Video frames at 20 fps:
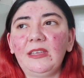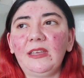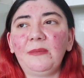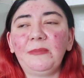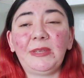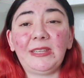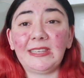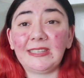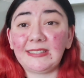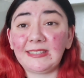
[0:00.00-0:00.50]
I
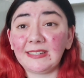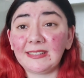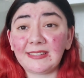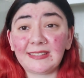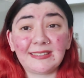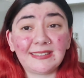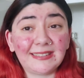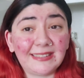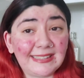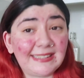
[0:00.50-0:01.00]
mean,
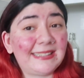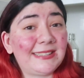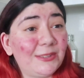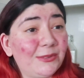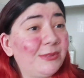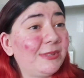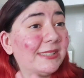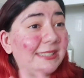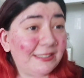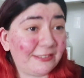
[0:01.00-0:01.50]
it
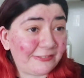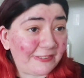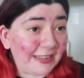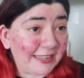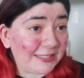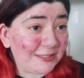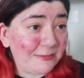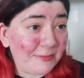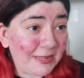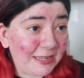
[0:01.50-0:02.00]
still does
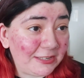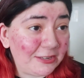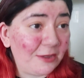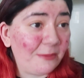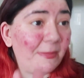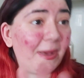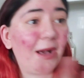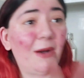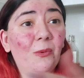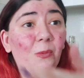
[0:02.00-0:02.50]
affect me no
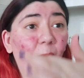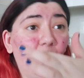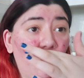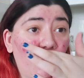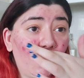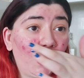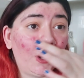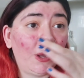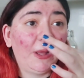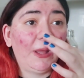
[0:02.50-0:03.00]
matter
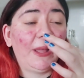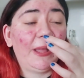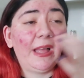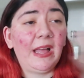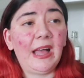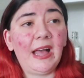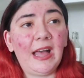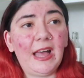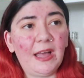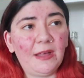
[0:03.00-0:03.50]
what
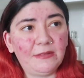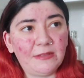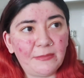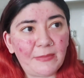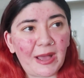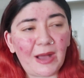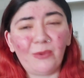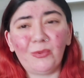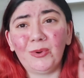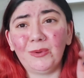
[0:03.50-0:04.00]

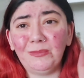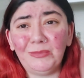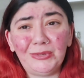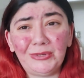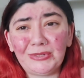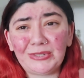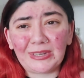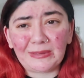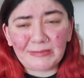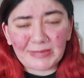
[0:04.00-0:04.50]

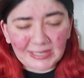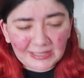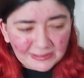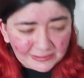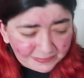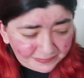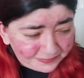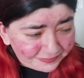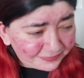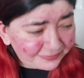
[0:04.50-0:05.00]
mood I'm
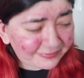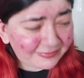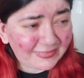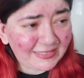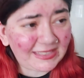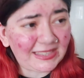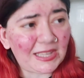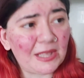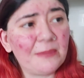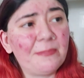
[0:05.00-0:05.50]
in.
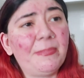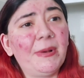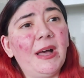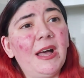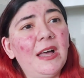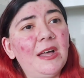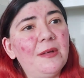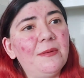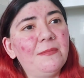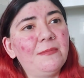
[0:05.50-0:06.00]

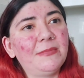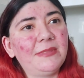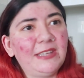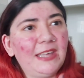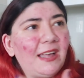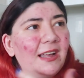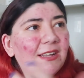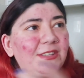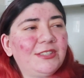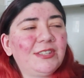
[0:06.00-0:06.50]
But
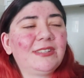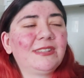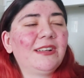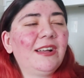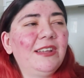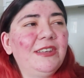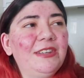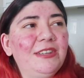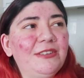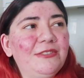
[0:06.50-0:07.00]
yeah, I just
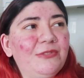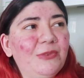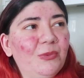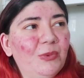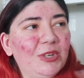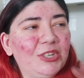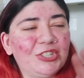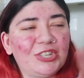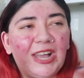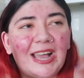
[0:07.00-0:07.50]
kind of
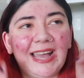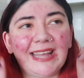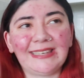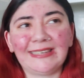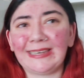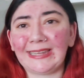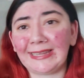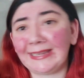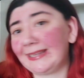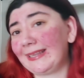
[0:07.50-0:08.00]
wish I had
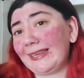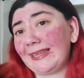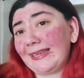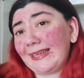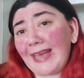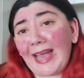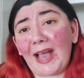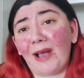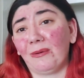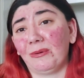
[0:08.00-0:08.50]
an inkling
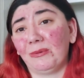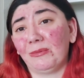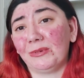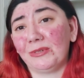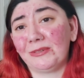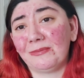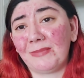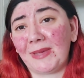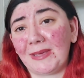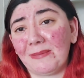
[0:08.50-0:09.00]
how it
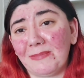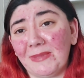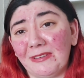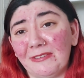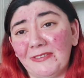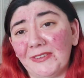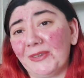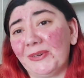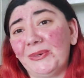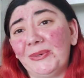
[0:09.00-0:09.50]
would make me
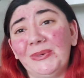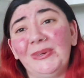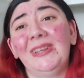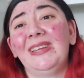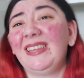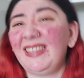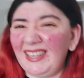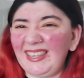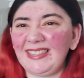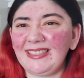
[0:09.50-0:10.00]
feel
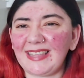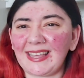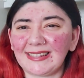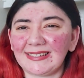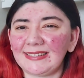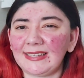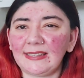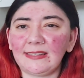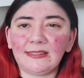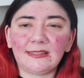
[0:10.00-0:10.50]
in that
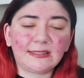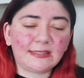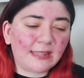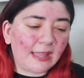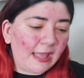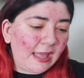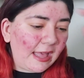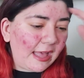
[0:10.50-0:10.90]
sense.